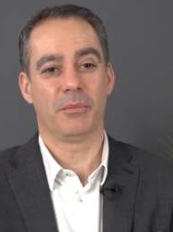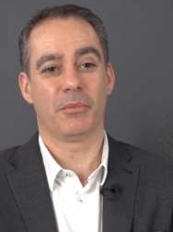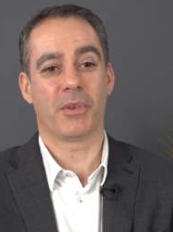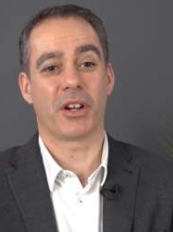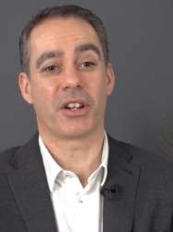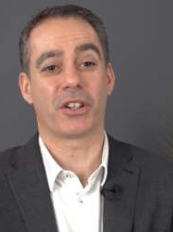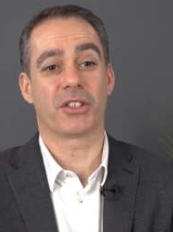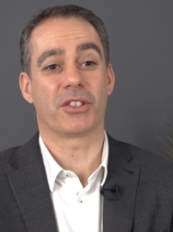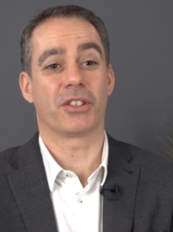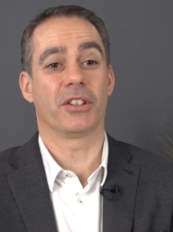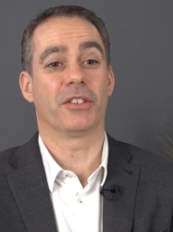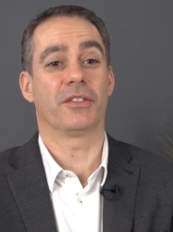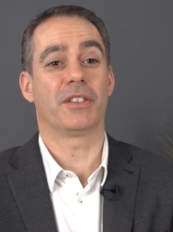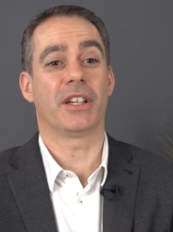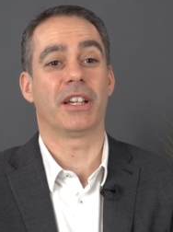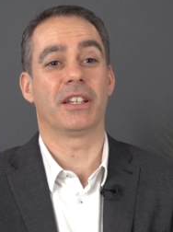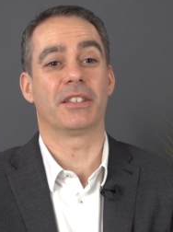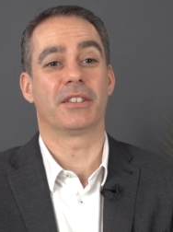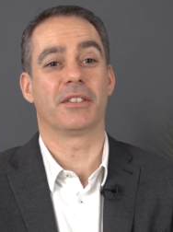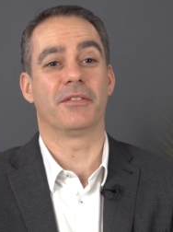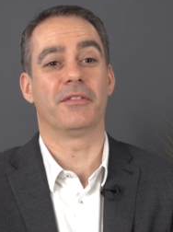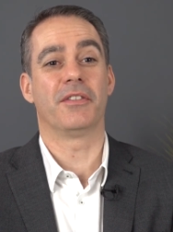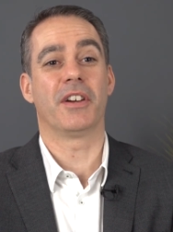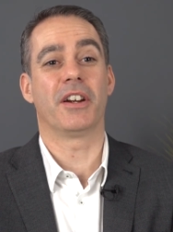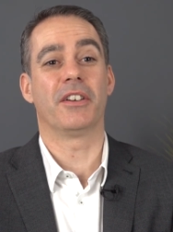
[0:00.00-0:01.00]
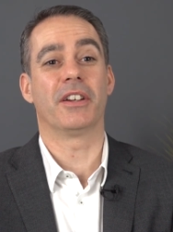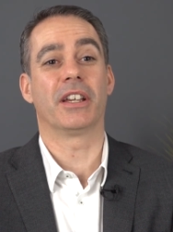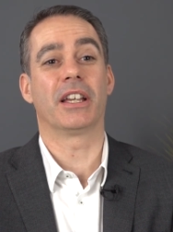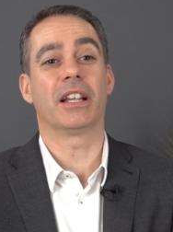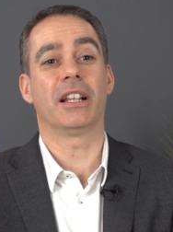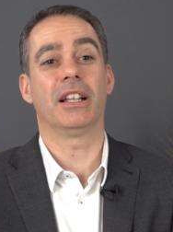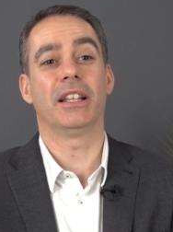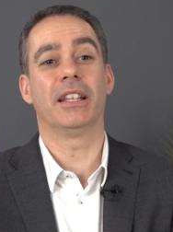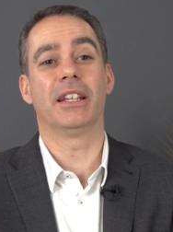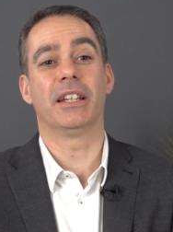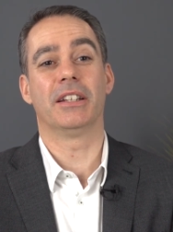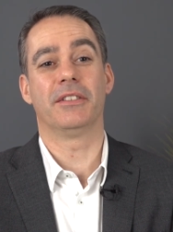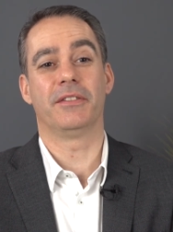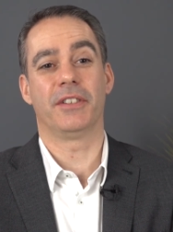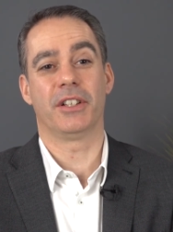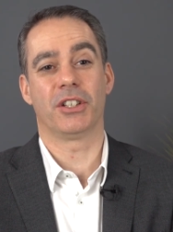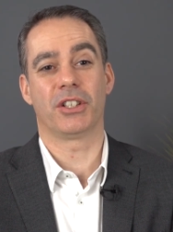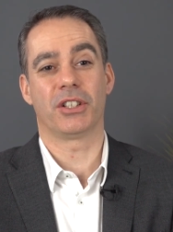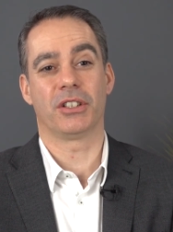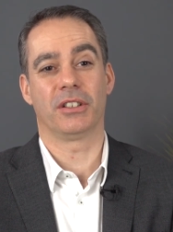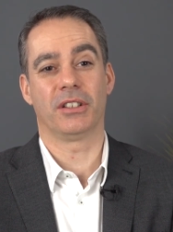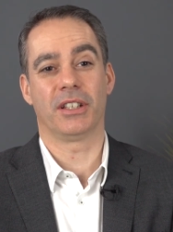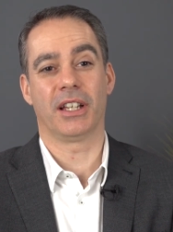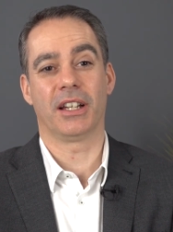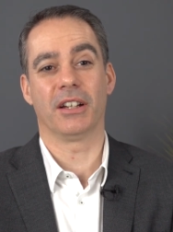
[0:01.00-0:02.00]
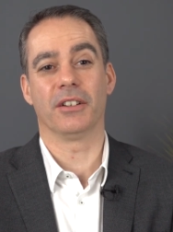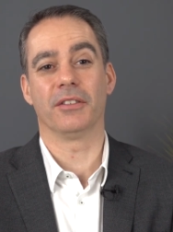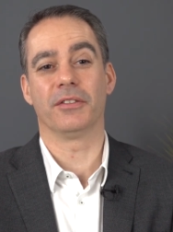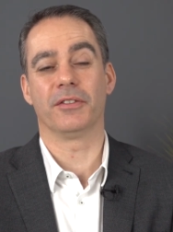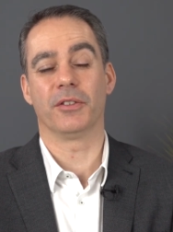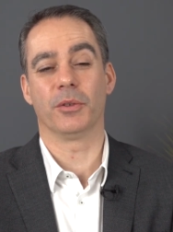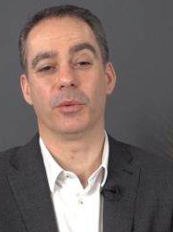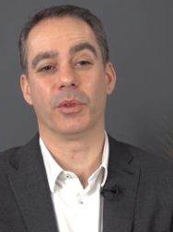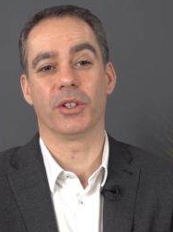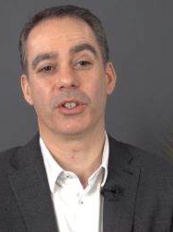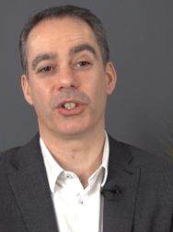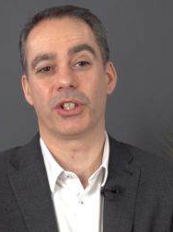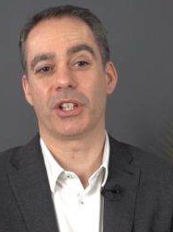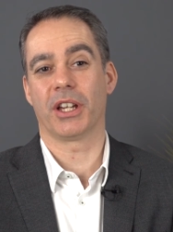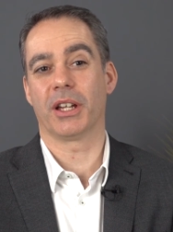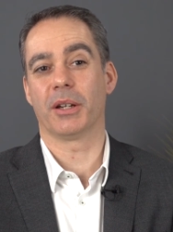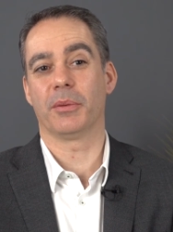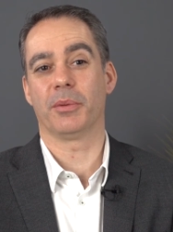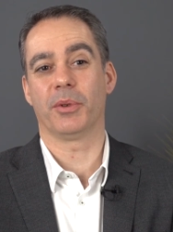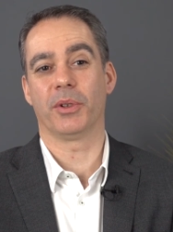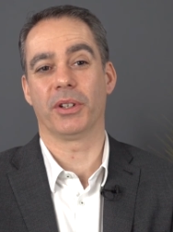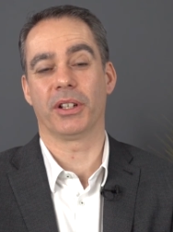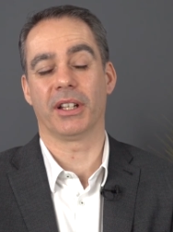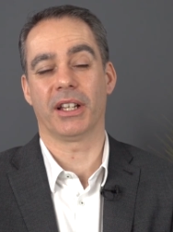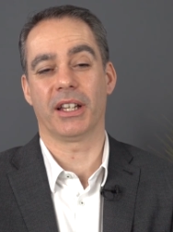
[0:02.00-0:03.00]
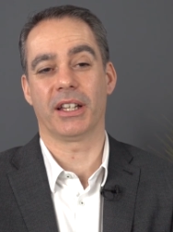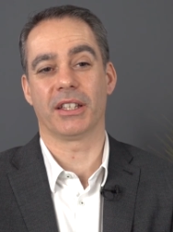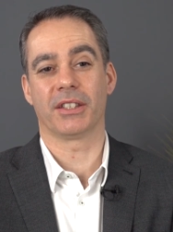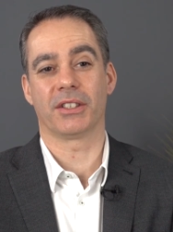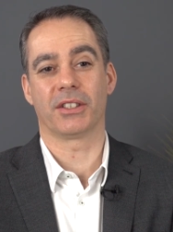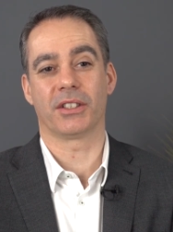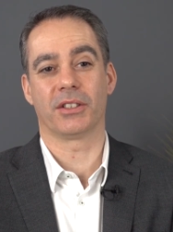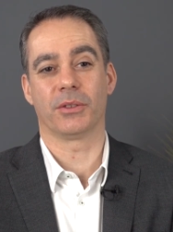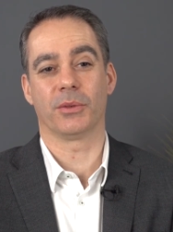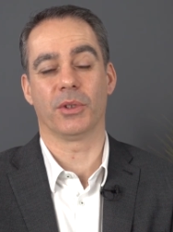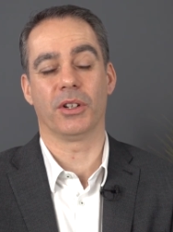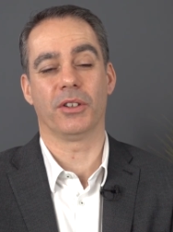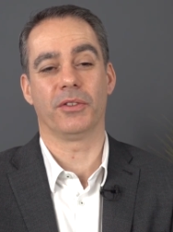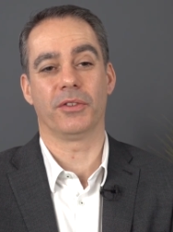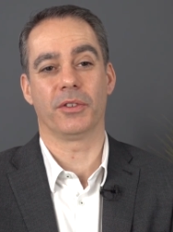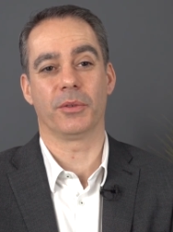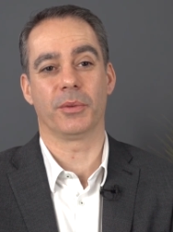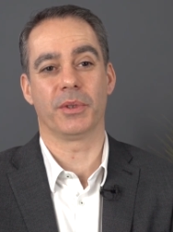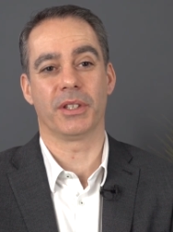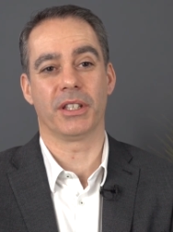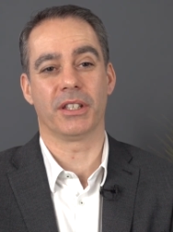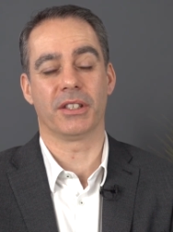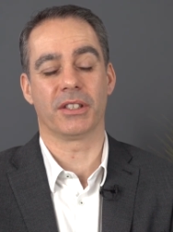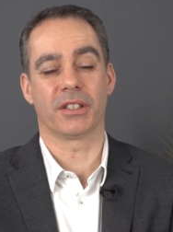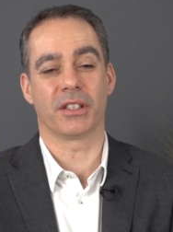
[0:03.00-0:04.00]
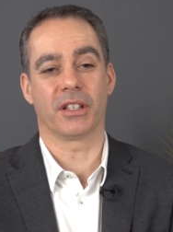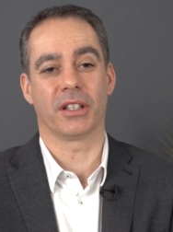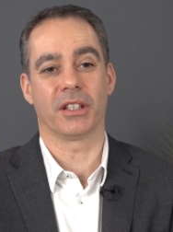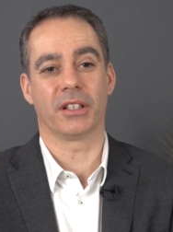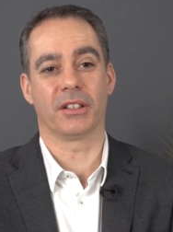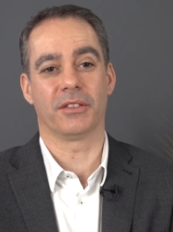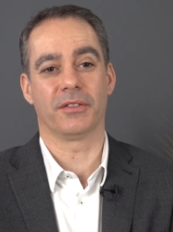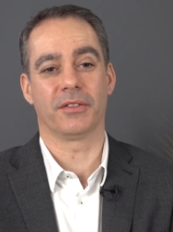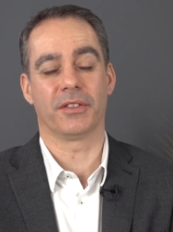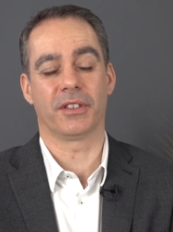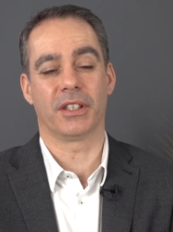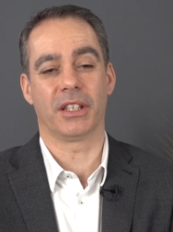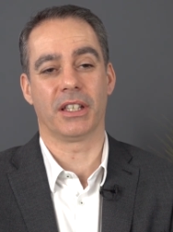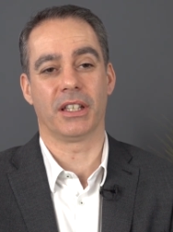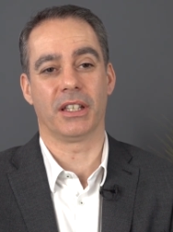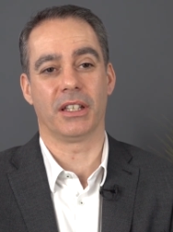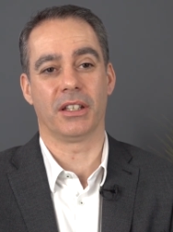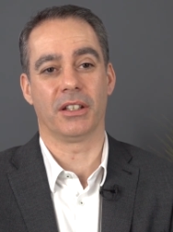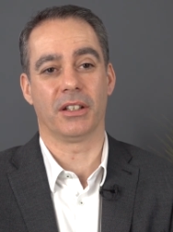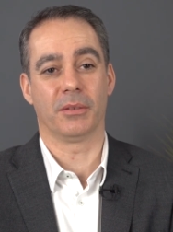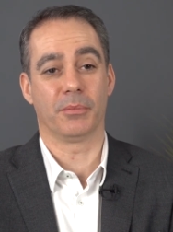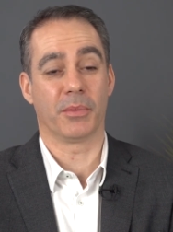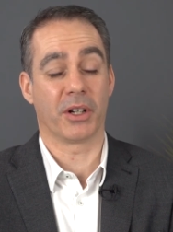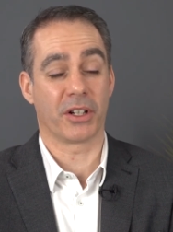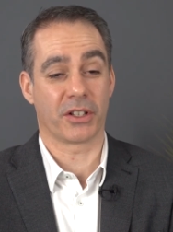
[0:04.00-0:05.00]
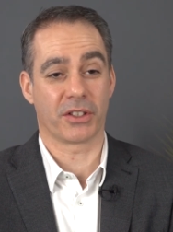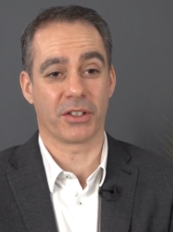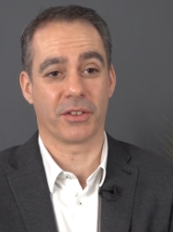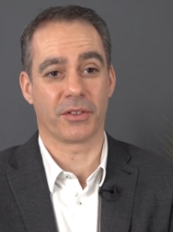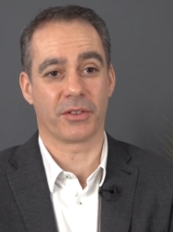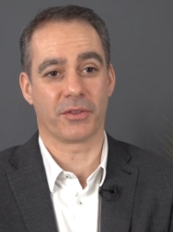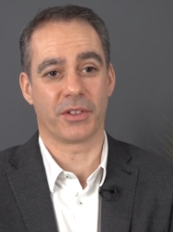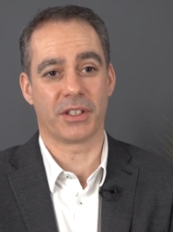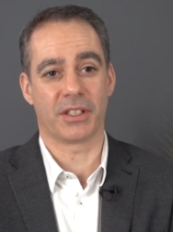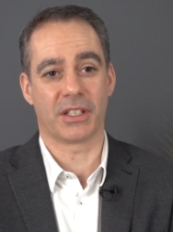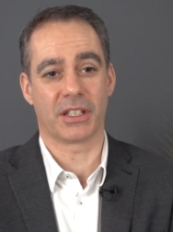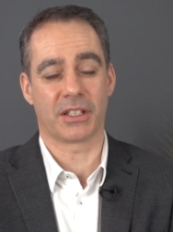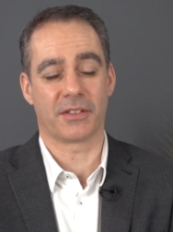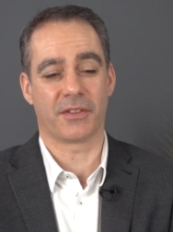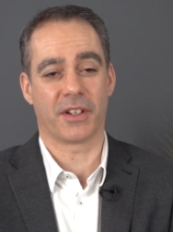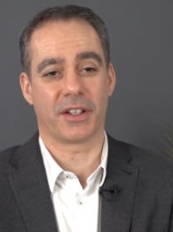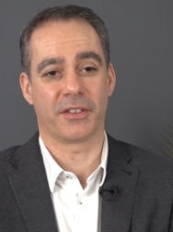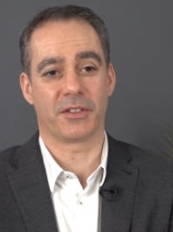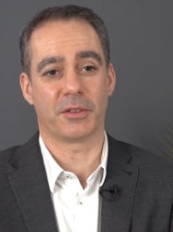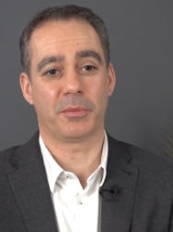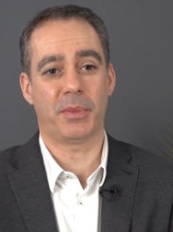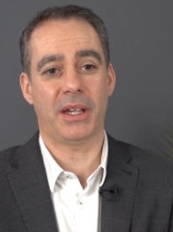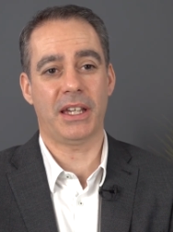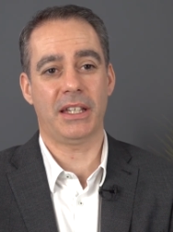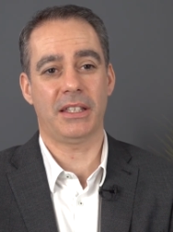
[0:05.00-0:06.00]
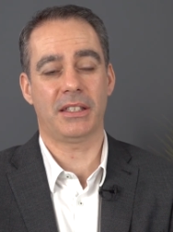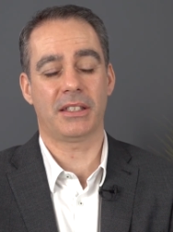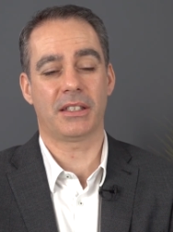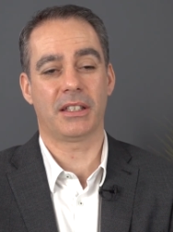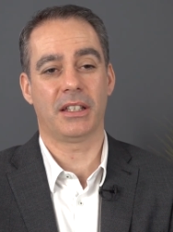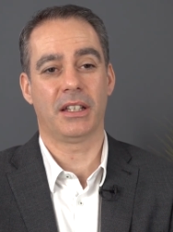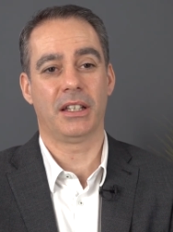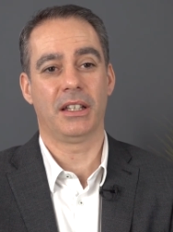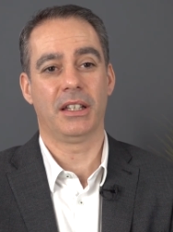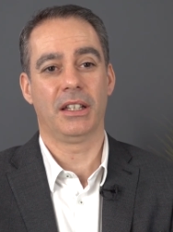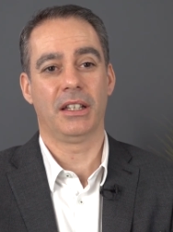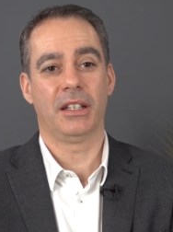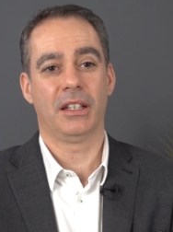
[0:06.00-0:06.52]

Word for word: Microsoft has a very clear vision now for what SharePoint has to offer within inside of the Microsoft 365 space,